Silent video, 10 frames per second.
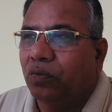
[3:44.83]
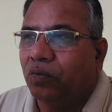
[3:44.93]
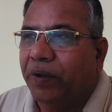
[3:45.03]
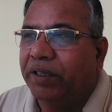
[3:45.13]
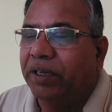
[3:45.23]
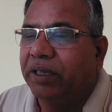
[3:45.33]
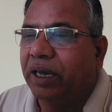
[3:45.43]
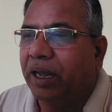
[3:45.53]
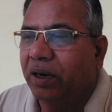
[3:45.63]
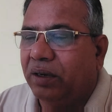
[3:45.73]
whether they
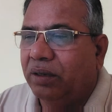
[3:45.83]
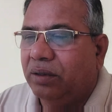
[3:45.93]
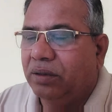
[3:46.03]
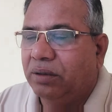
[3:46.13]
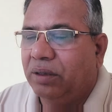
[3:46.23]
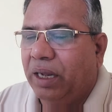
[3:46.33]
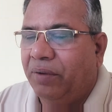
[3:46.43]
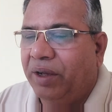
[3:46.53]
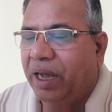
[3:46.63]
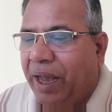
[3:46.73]
are
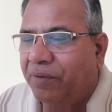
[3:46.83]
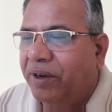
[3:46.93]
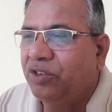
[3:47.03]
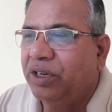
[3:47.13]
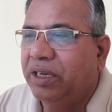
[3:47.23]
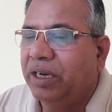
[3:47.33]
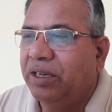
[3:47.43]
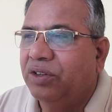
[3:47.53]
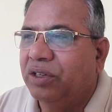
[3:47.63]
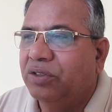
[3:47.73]
having an average
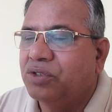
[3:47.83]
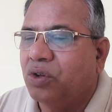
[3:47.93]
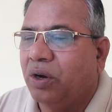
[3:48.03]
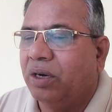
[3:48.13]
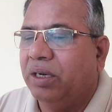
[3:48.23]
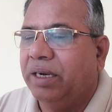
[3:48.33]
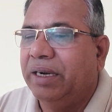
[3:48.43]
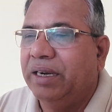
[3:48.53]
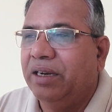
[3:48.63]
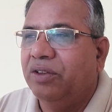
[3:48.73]
intelligence or an
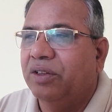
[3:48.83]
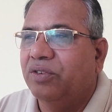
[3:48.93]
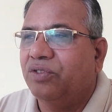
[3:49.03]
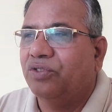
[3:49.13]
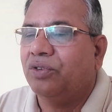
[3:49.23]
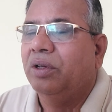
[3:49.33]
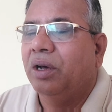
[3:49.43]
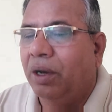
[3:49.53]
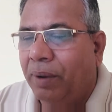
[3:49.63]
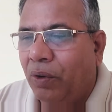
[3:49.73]
intelligence
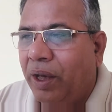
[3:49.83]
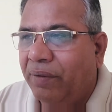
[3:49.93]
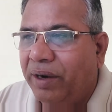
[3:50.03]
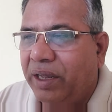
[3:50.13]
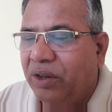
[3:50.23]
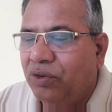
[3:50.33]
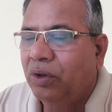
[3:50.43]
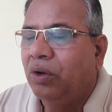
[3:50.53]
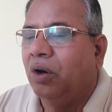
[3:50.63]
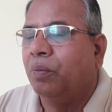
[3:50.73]
above average
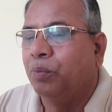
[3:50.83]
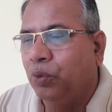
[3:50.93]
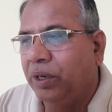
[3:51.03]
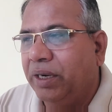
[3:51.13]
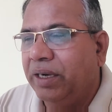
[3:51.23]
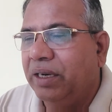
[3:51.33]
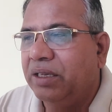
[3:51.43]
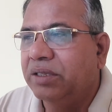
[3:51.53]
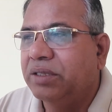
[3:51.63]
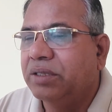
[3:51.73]
or poor
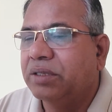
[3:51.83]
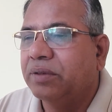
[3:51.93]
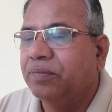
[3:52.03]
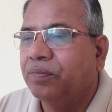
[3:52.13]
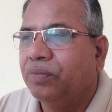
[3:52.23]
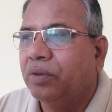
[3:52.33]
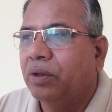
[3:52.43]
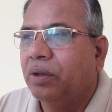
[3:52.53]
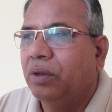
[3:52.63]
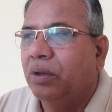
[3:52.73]
intelligence,
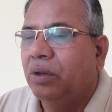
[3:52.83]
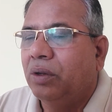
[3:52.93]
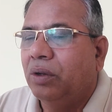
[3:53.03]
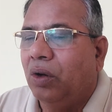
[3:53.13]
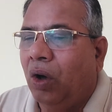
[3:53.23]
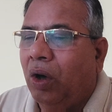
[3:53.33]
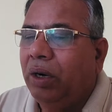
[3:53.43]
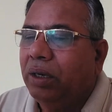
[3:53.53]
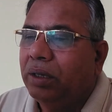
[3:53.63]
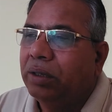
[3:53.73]

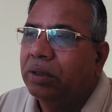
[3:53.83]
or